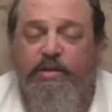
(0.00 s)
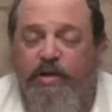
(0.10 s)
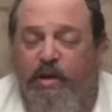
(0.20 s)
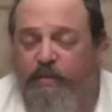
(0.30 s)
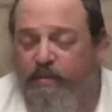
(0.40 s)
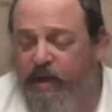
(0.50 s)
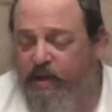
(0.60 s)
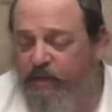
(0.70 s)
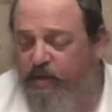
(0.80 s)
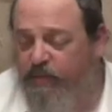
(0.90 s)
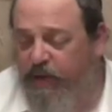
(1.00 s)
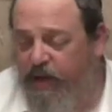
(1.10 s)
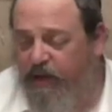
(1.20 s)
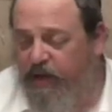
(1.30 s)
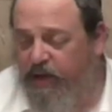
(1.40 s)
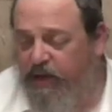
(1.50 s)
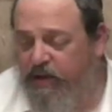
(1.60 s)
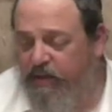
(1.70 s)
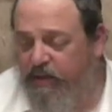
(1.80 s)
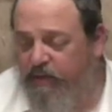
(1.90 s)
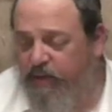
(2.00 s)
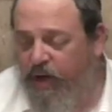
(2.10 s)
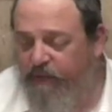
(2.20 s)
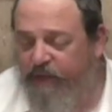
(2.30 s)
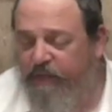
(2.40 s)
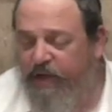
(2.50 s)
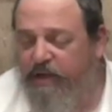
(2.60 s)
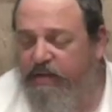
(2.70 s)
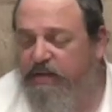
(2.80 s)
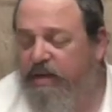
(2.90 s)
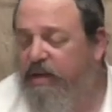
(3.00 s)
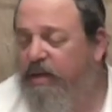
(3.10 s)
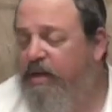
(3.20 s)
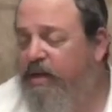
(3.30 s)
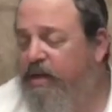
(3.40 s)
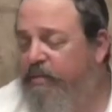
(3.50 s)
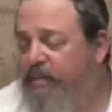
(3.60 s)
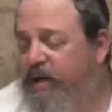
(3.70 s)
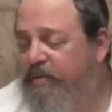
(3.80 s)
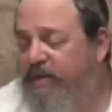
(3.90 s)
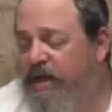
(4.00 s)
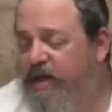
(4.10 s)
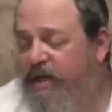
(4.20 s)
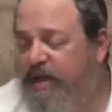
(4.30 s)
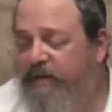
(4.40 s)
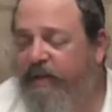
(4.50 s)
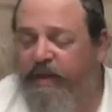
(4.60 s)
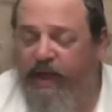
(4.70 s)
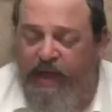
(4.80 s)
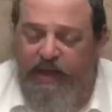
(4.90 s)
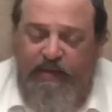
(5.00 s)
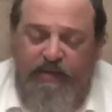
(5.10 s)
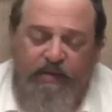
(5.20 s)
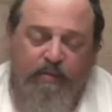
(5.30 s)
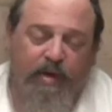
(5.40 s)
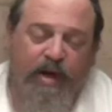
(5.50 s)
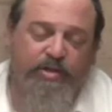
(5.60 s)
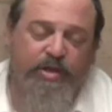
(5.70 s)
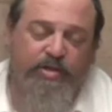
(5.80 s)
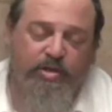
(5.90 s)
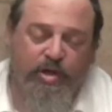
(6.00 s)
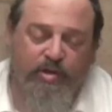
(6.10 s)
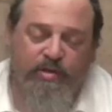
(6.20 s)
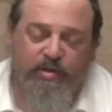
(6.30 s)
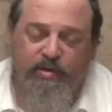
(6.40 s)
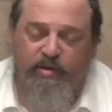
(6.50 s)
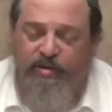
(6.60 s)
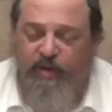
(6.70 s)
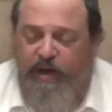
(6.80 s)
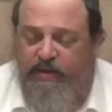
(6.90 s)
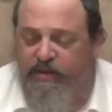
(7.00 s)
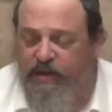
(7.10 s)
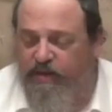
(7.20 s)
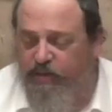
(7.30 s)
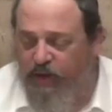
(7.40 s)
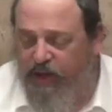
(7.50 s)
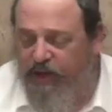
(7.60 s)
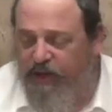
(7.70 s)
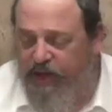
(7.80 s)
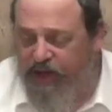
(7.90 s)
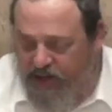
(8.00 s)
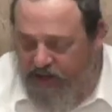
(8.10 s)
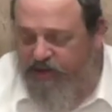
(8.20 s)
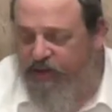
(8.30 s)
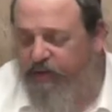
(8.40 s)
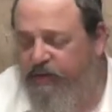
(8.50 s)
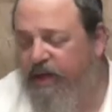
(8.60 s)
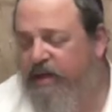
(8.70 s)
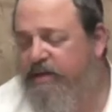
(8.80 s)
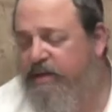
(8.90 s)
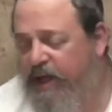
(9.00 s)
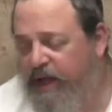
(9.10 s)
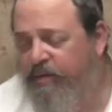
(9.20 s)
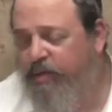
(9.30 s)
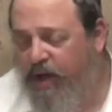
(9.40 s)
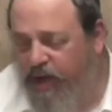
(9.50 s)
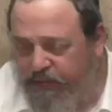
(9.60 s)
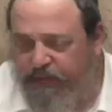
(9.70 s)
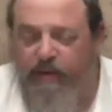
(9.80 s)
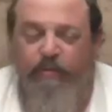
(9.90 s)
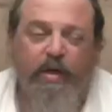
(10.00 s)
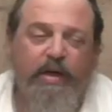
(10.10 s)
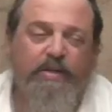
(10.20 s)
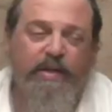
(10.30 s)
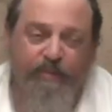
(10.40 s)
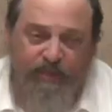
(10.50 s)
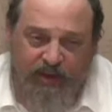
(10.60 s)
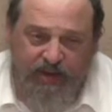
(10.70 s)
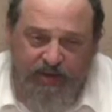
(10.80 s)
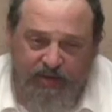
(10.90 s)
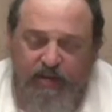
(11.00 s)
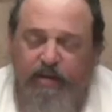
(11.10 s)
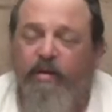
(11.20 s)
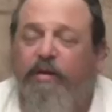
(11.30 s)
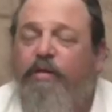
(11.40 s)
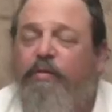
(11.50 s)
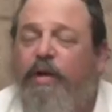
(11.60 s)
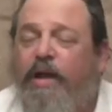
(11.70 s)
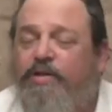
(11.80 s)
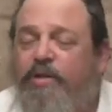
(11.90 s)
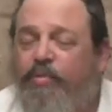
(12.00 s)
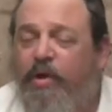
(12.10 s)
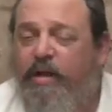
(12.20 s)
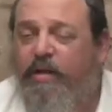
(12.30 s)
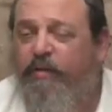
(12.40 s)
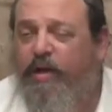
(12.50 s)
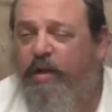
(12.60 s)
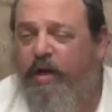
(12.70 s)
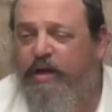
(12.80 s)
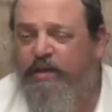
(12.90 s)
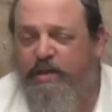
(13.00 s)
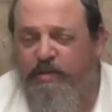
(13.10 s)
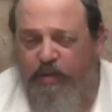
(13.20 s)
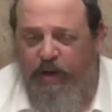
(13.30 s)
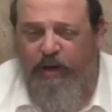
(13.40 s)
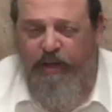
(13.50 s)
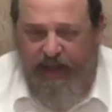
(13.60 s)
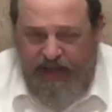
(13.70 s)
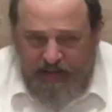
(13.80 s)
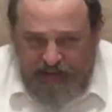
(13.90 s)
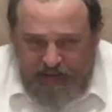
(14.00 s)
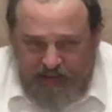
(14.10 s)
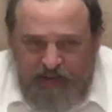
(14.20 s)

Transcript: is talking about a new pot, like in the Ra'afim case. But I'm saying, even then, Rashi chose to stress as well in the answer that it's like Ra'afim when it's empty. Rashi brought in Rekanis as well then,